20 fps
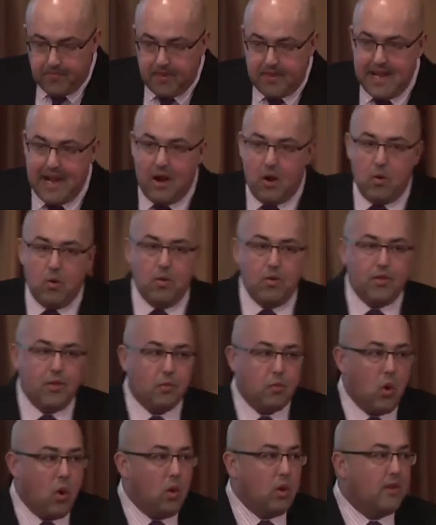Now,
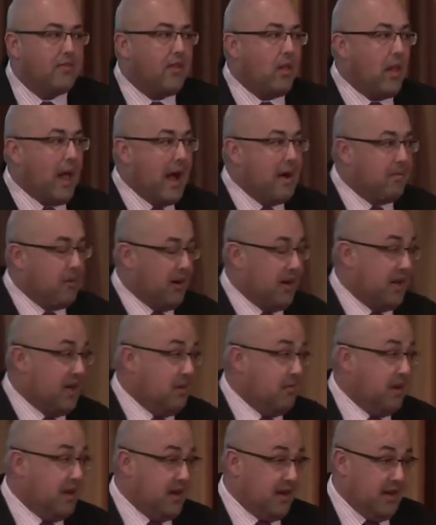the role of the library
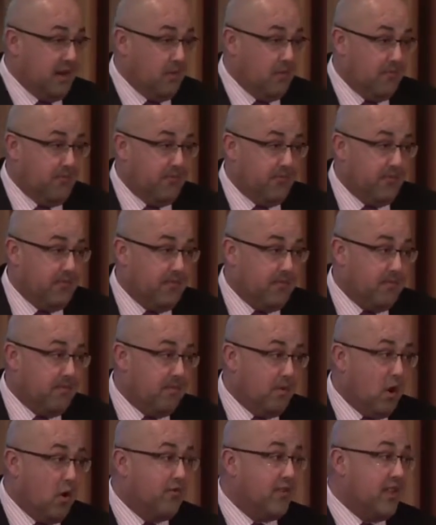community
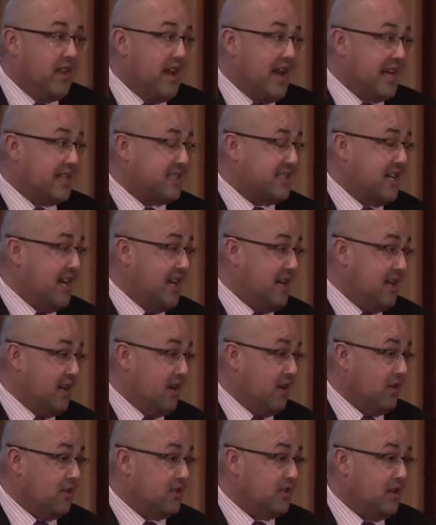over the next 10
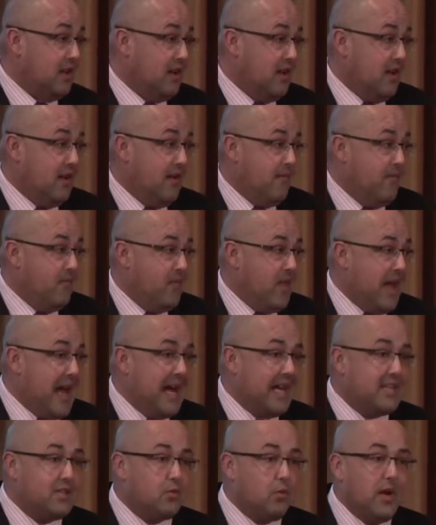years,
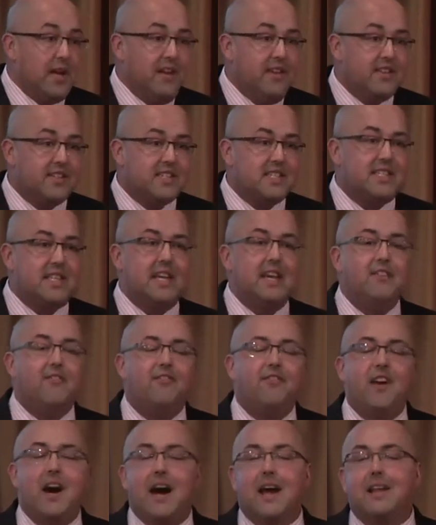as we see
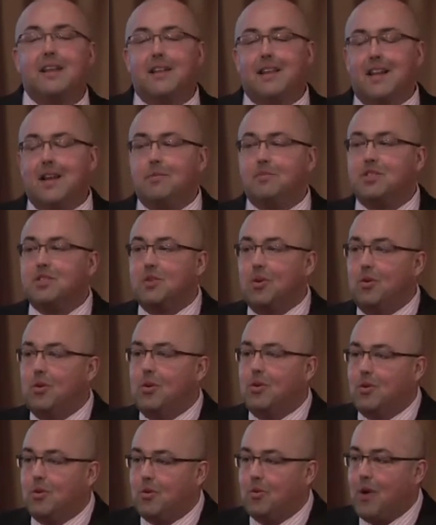finally, and I'm so
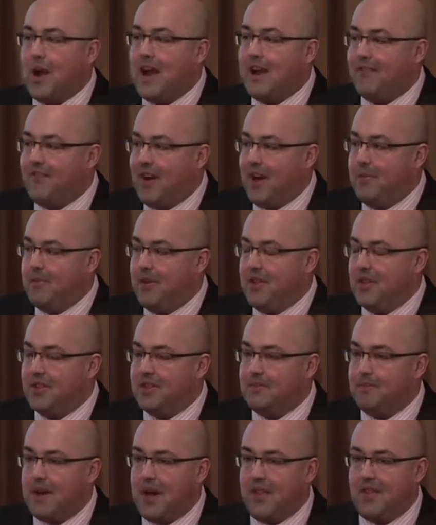
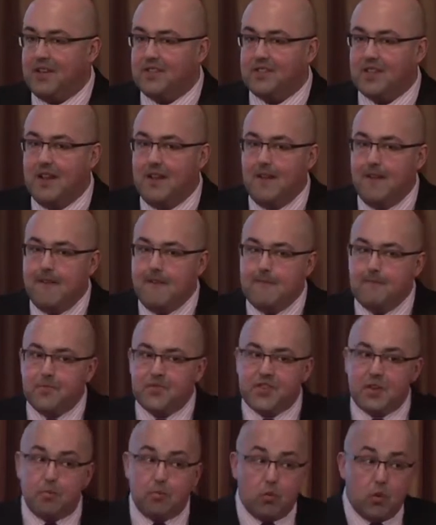gratified by this,
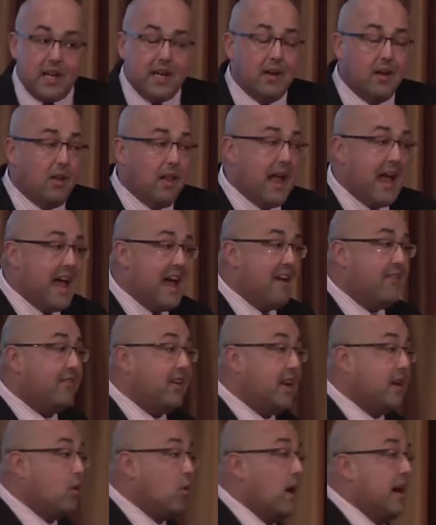some real
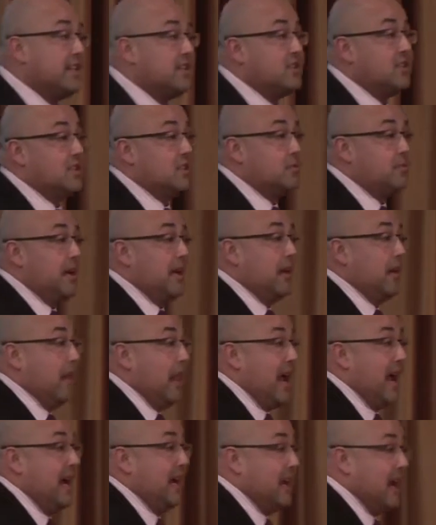heavy questions being
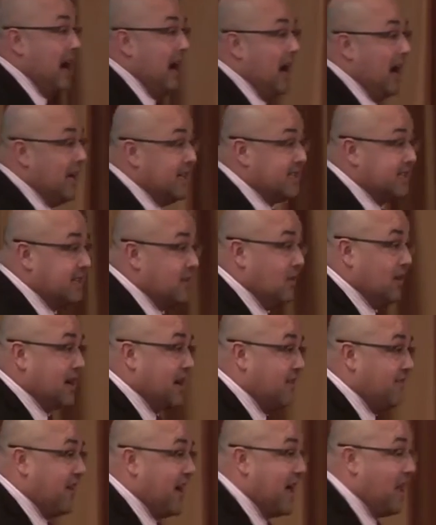laid on
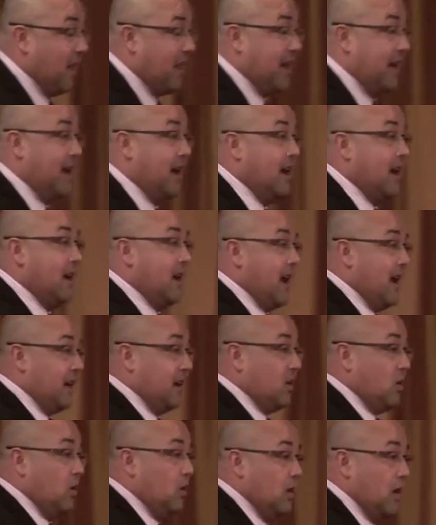Silicon Valley
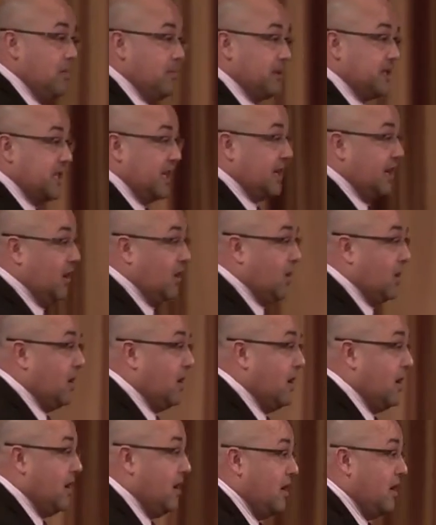and Google in particular,